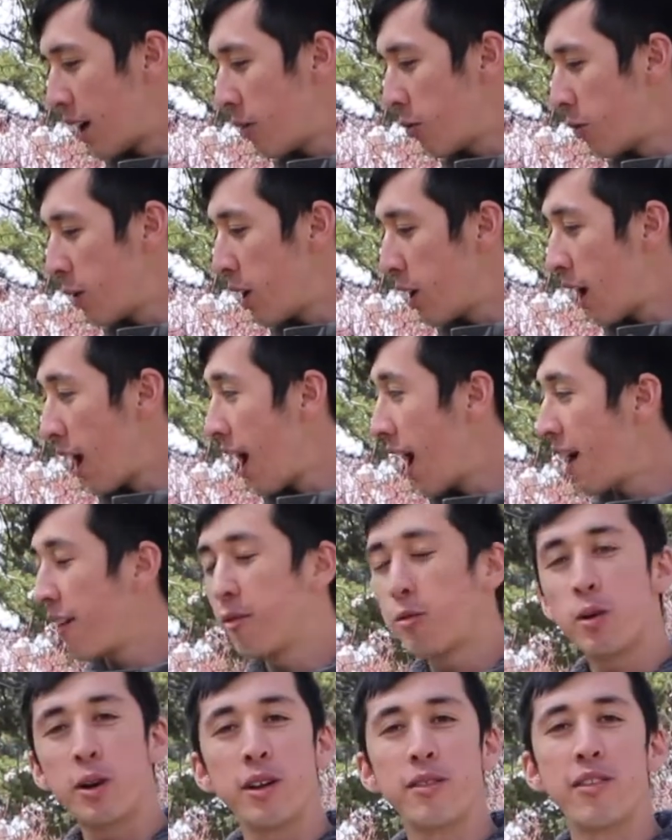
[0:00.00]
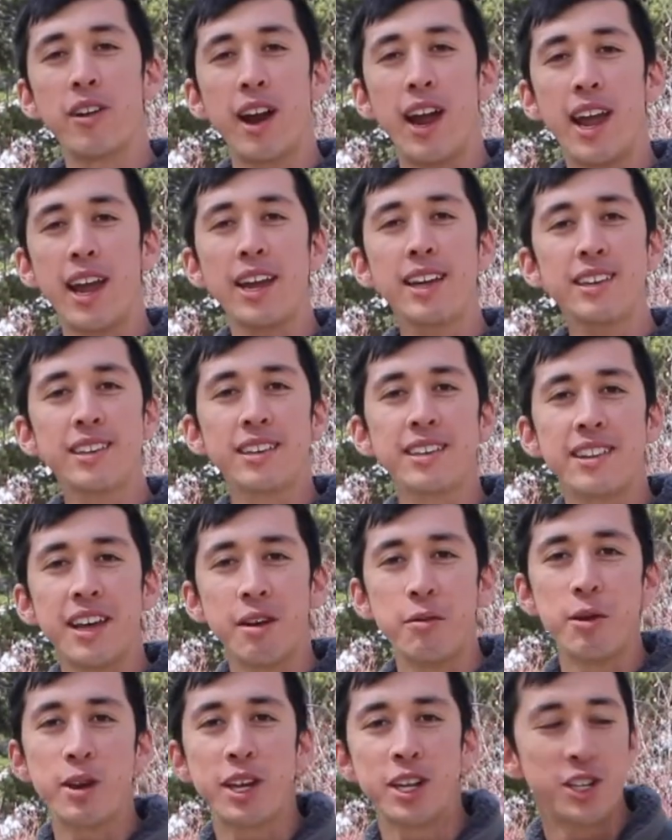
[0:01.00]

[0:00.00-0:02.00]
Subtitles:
we have one of their eggs that we can